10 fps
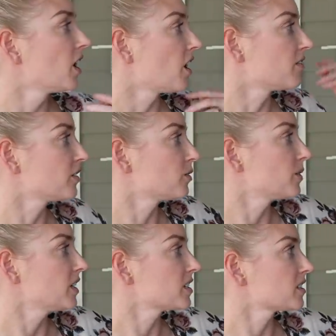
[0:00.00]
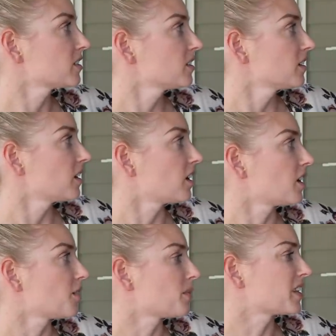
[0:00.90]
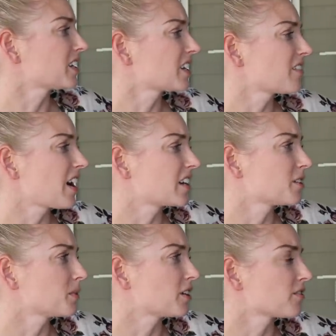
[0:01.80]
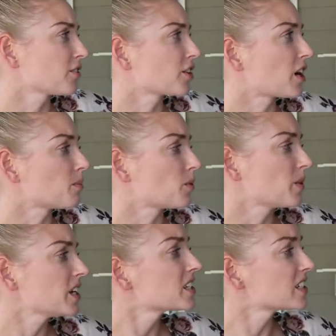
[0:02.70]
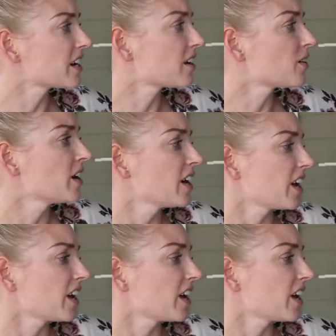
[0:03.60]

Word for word: A few weeks? Um, I think I've had him here for a couple weeks now,